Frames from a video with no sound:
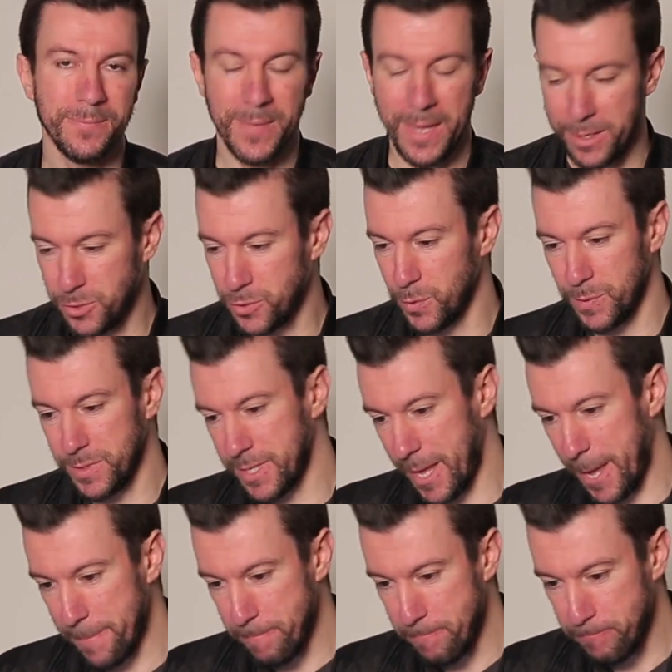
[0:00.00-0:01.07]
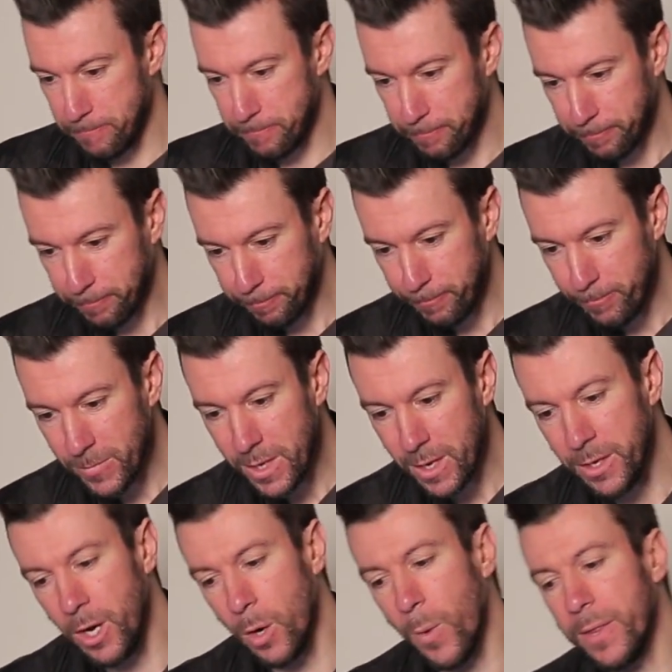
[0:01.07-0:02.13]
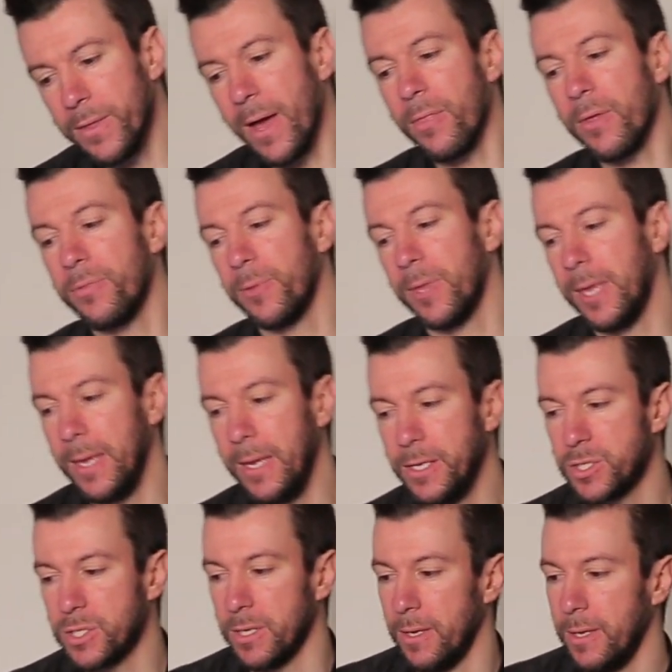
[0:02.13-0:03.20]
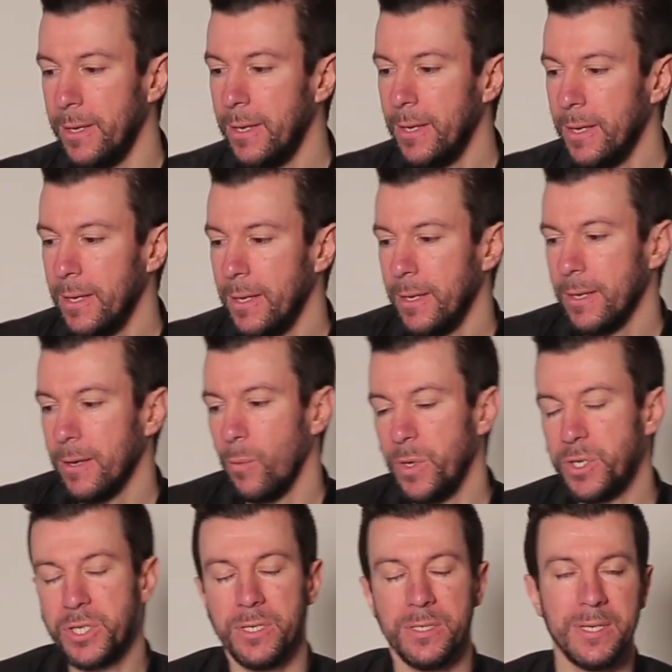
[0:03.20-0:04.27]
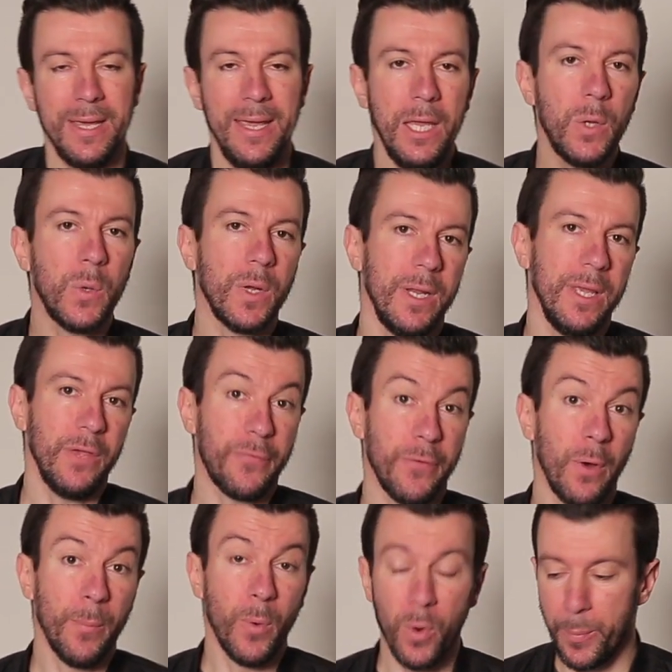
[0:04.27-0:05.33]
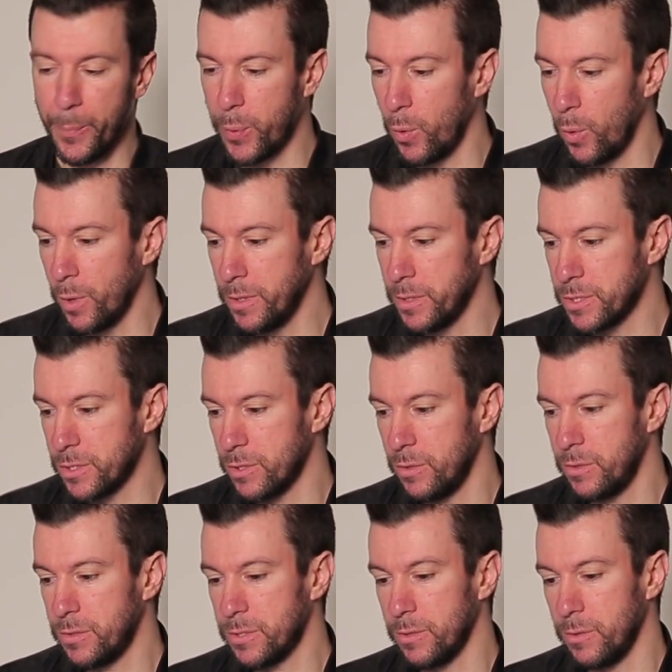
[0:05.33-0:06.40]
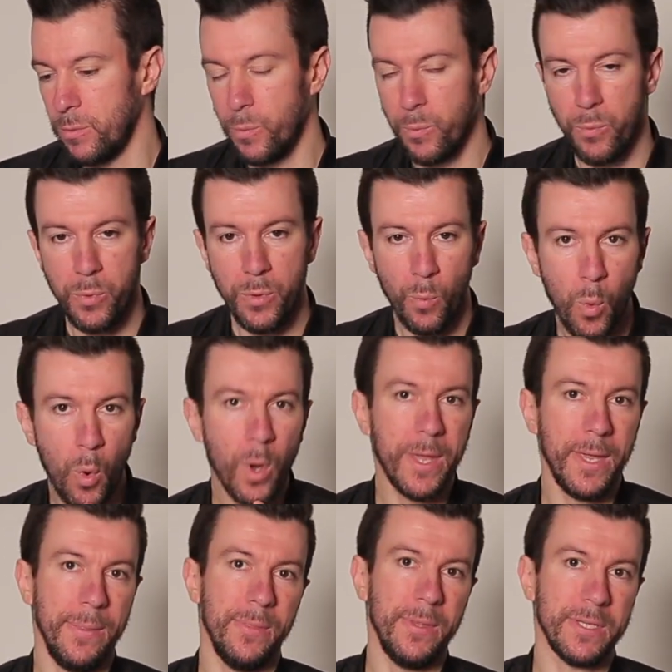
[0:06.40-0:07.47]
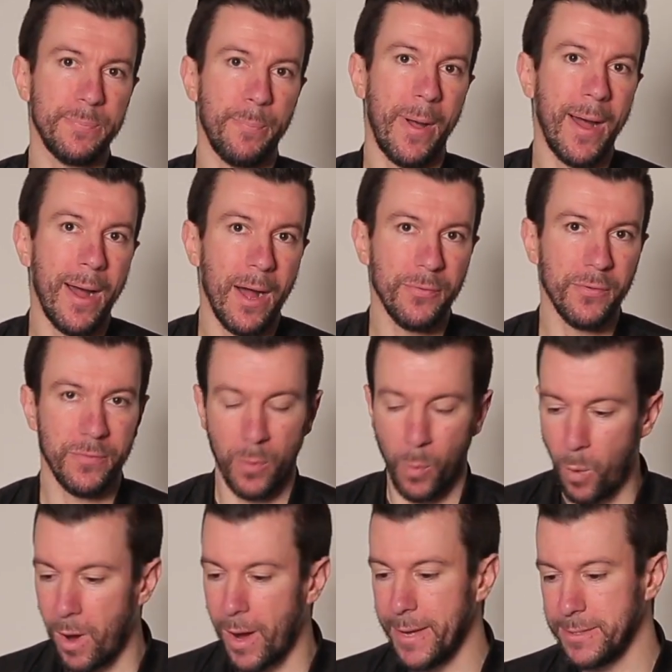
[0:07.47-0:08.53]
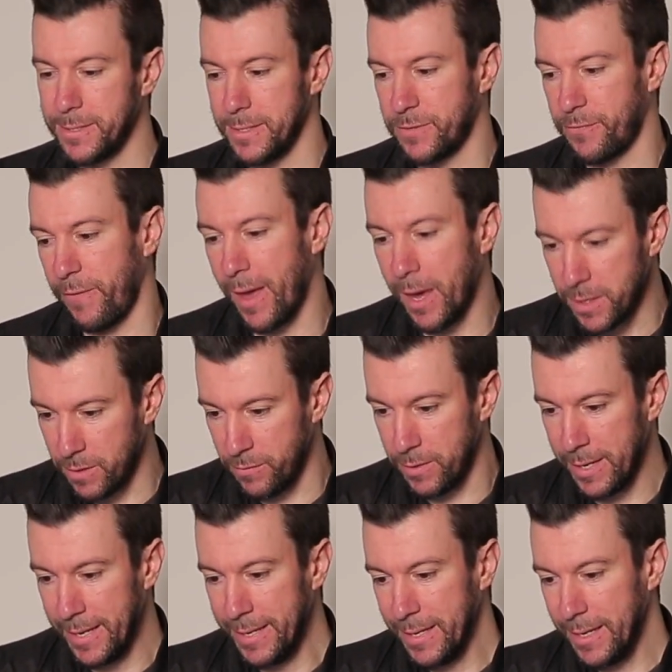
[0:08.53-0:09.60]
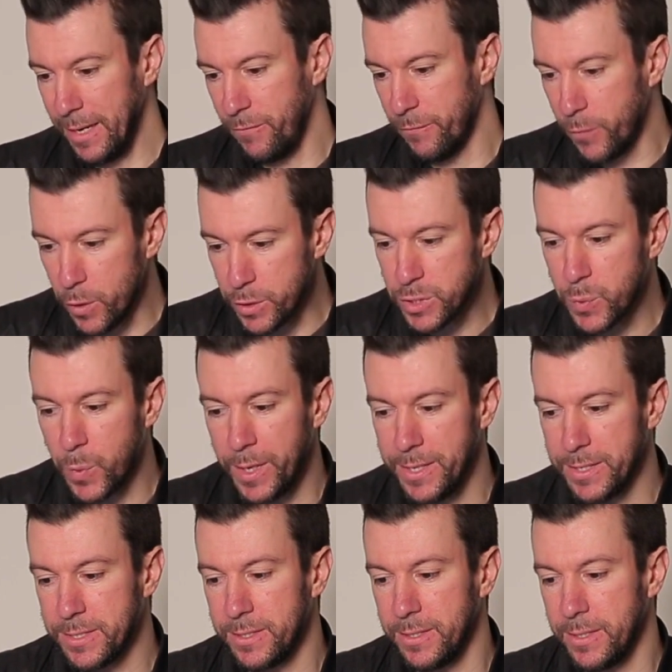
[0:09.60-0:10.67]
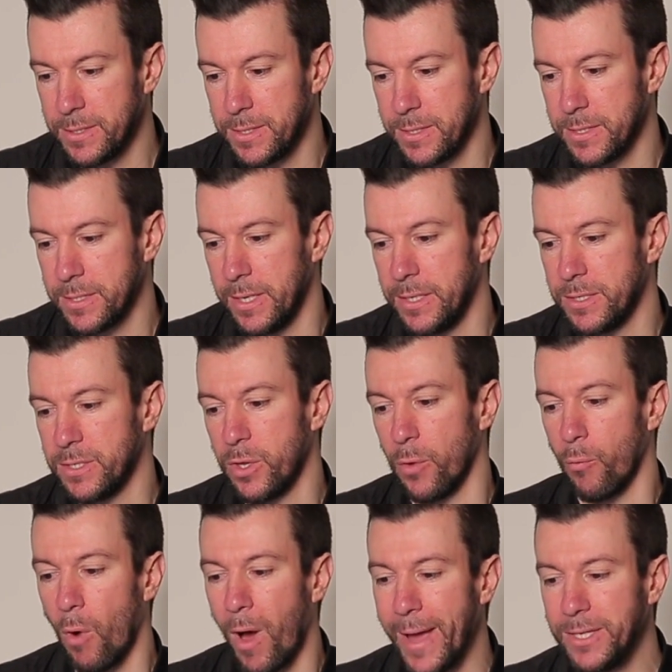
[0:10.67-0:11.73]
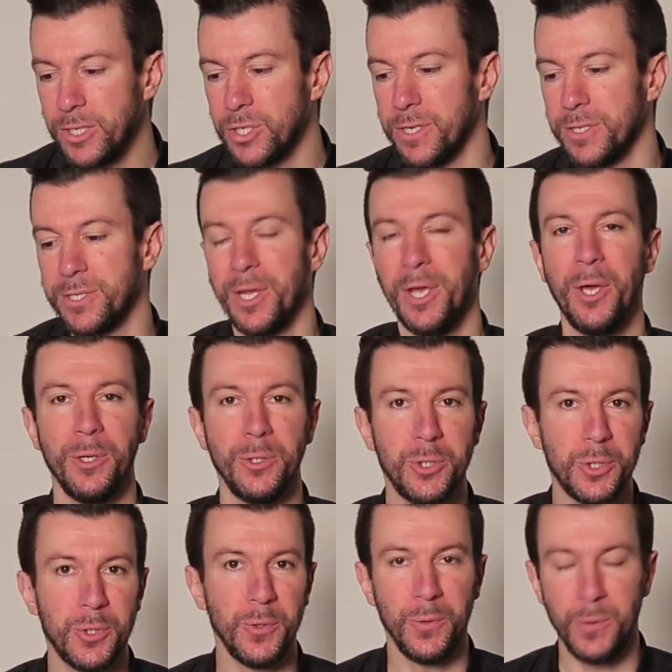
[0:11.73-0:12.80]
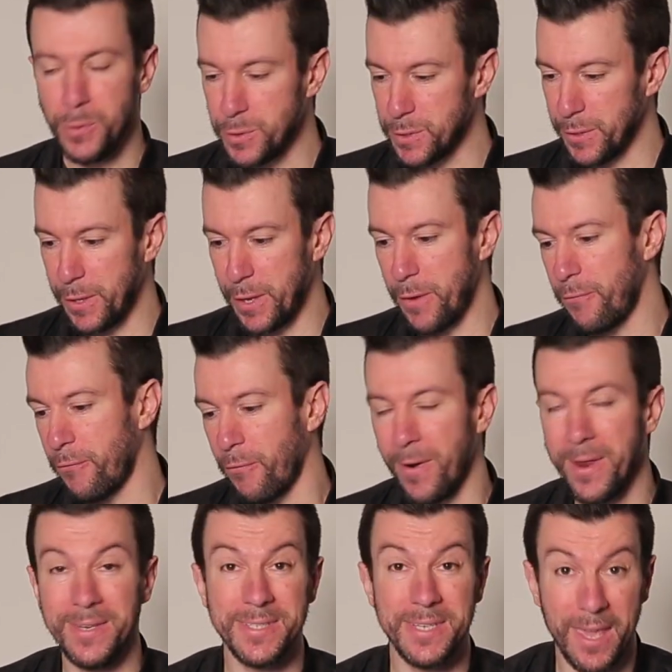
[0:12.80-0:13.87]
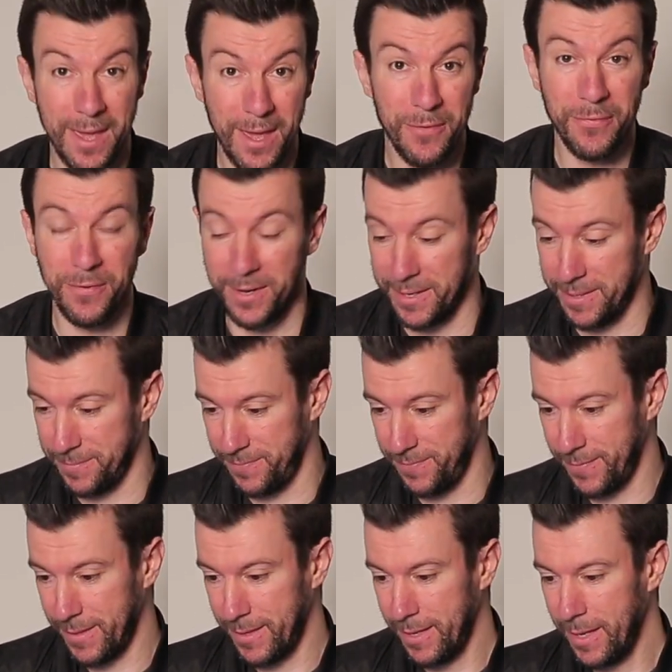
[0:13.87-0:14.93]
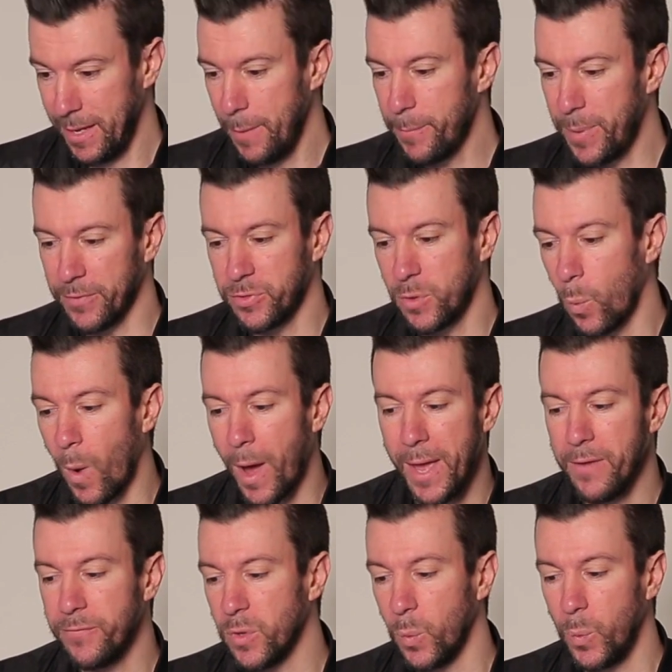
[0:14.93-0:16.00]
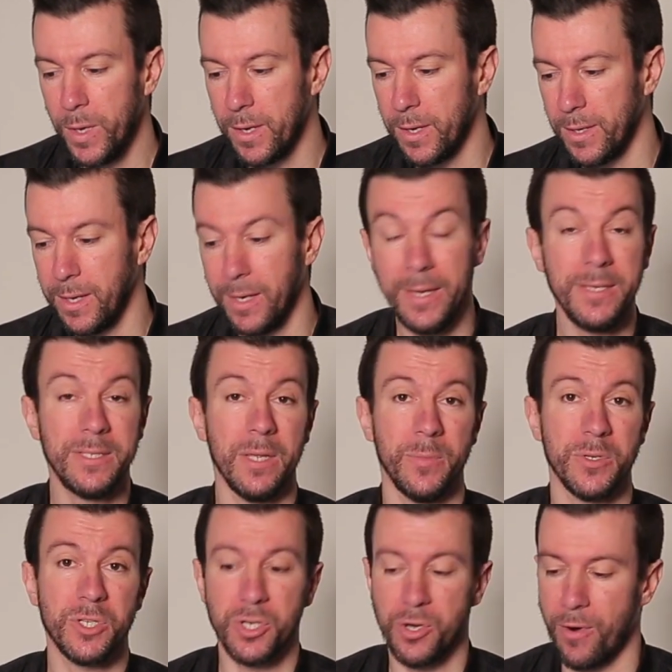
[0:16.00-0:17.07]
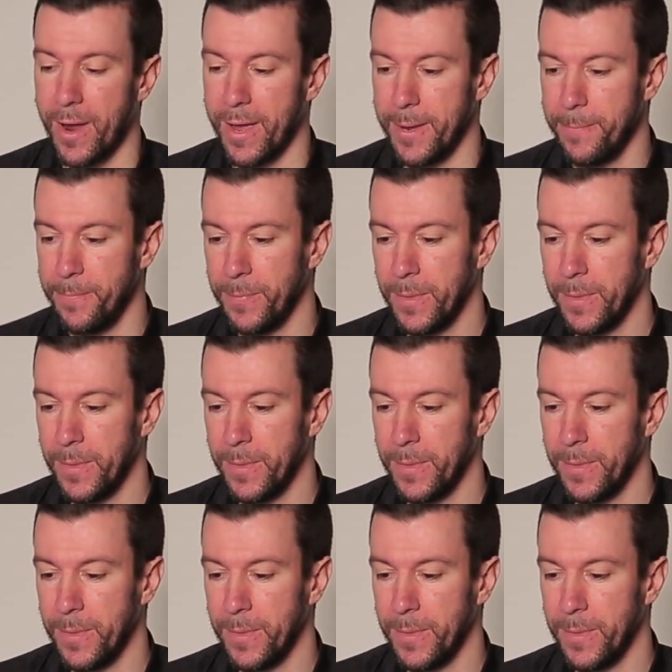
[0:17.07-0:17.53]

How true is that? You know, one of the other keys to, which is equally, if not more important to walking this path of the wise, is found in verse 26. It says, "The righteous choose their friends carefully, but the way of the wicked leads them astray."